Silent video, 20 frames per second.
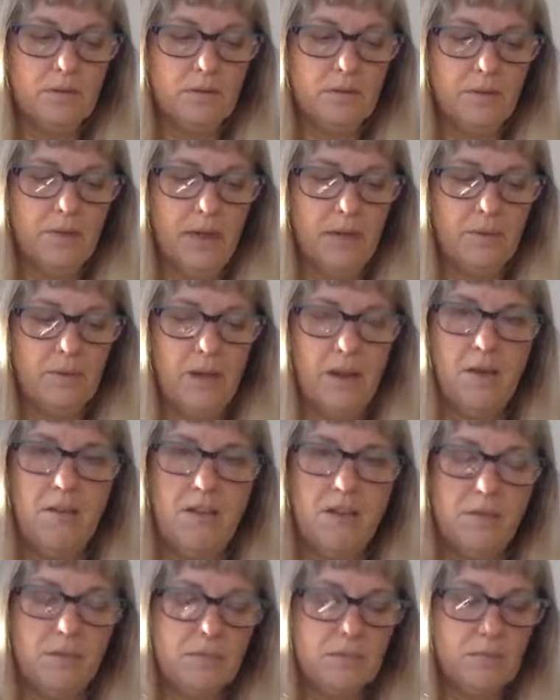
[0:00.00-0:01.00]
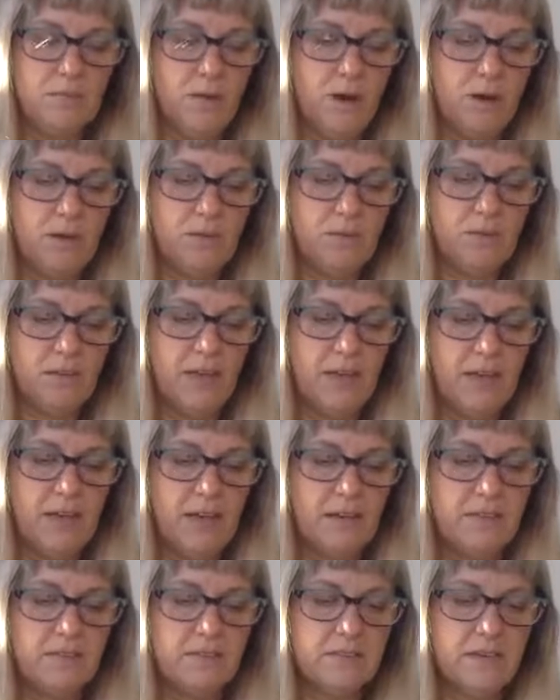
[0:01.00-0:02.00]
That area was marked with a
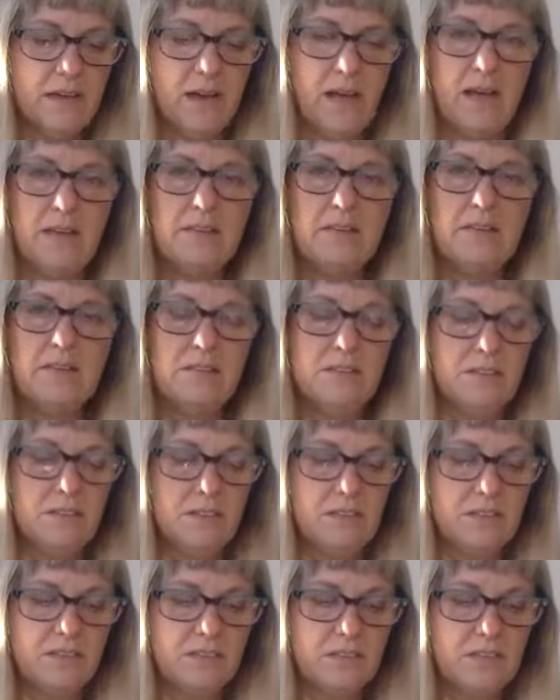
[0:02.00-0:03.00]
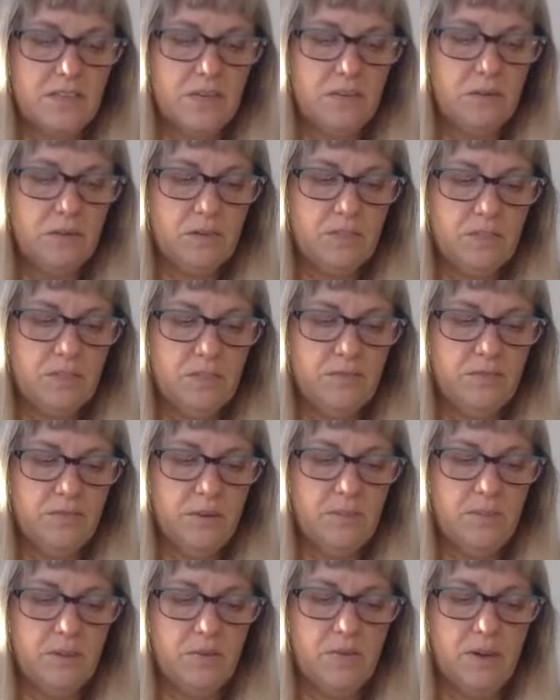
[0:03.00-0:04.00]
hexagon to distinguish it
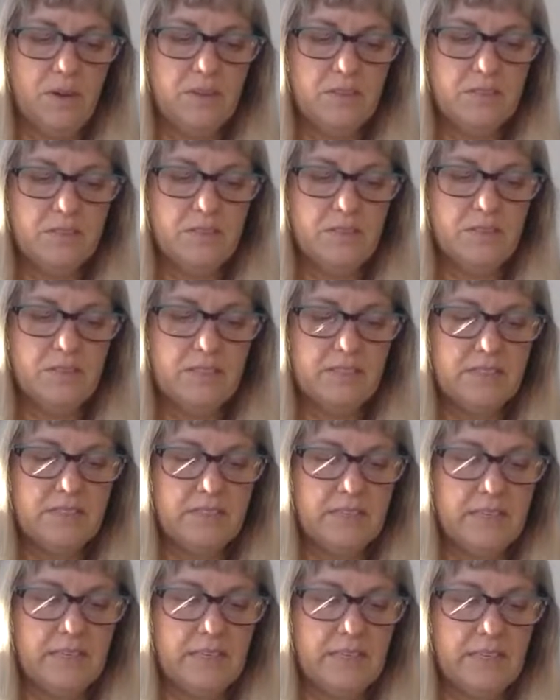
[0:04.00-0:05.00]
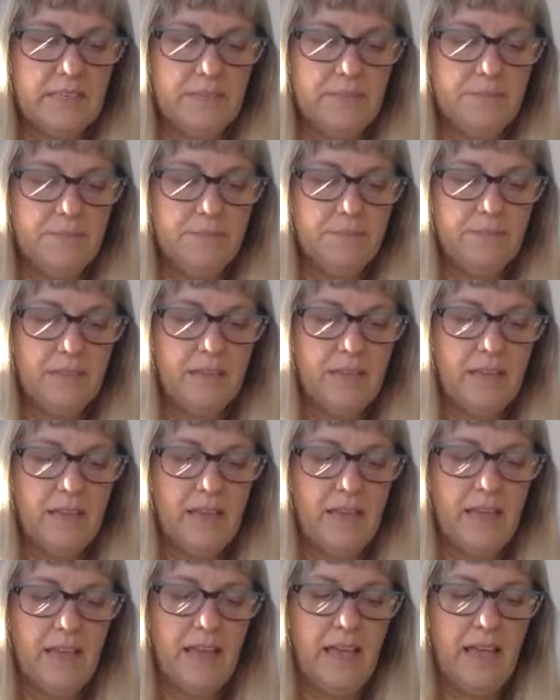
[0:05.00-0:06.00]
from the rest of the city.
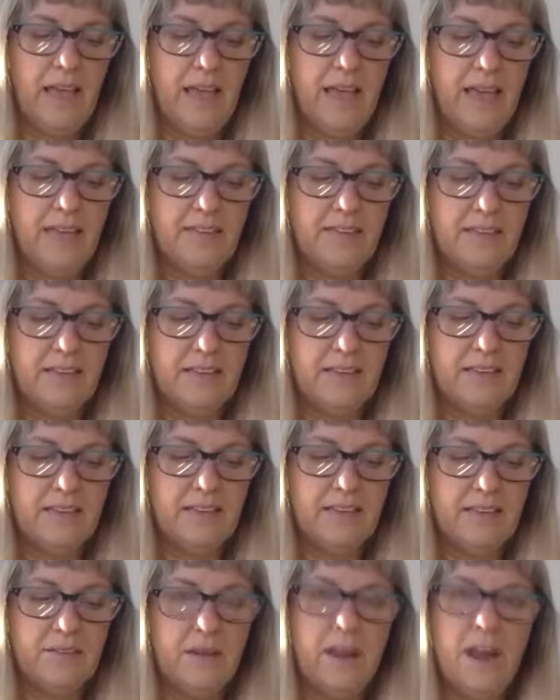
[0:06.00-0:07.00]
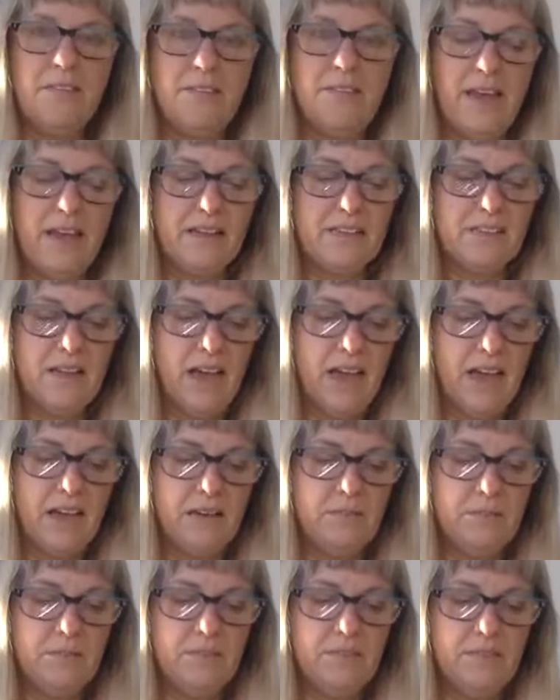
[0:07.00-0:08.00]
And then around that
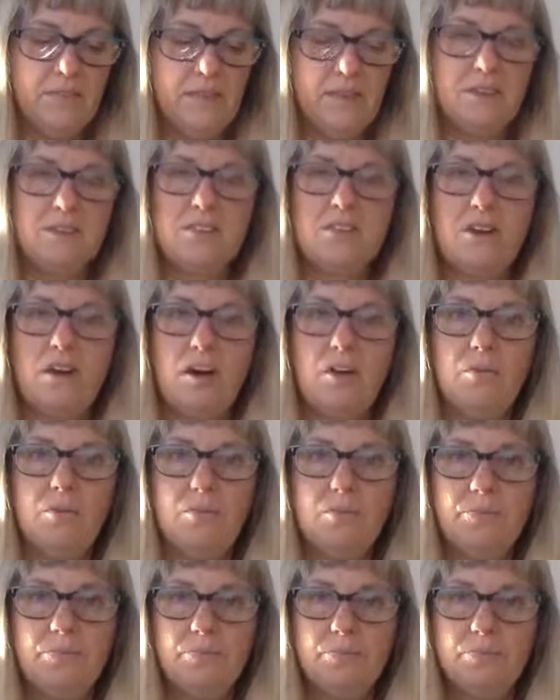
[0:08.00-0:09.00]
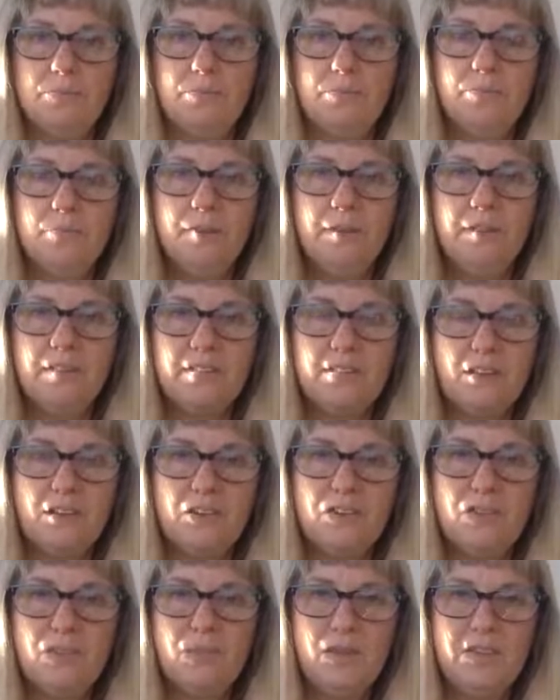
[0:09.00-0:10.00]
time, the star
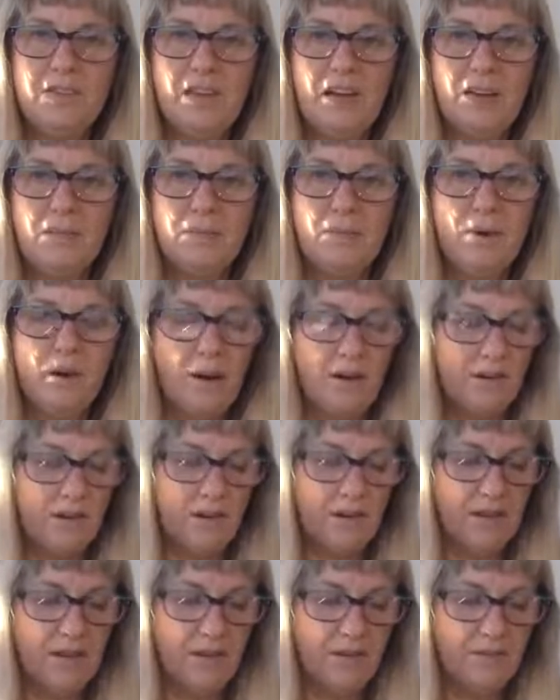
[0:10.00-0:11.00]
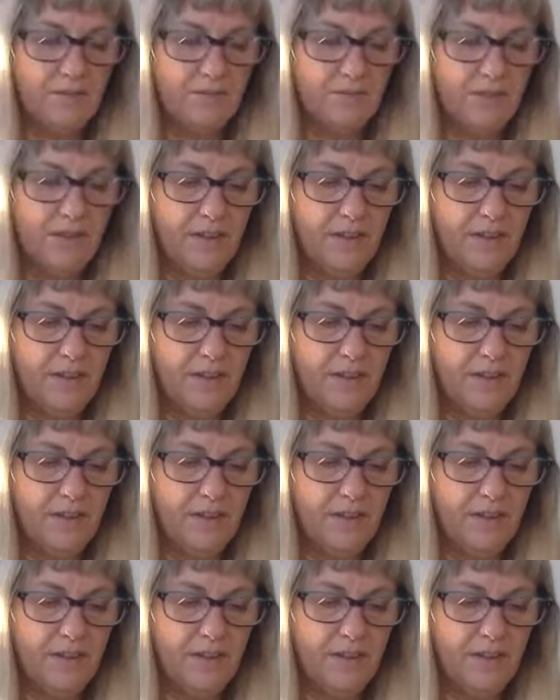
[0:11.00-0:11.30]
started to become part of